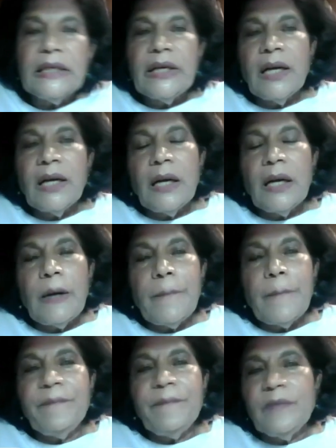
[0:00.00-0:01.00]

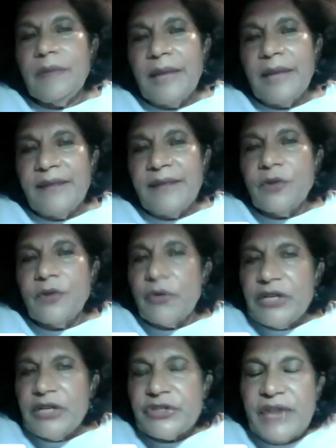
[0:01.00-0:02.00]

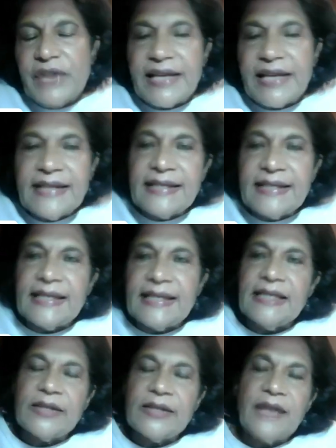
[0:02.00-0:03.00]
ethno-religious
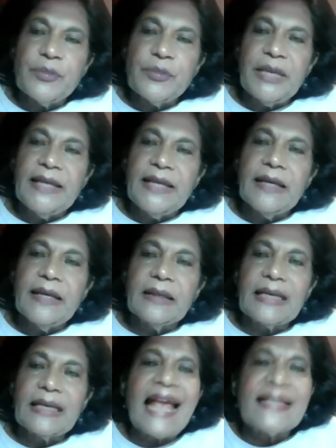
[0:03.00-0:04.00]
identities has been
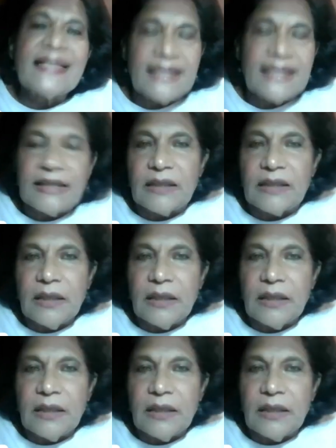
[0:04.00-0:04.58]
a classic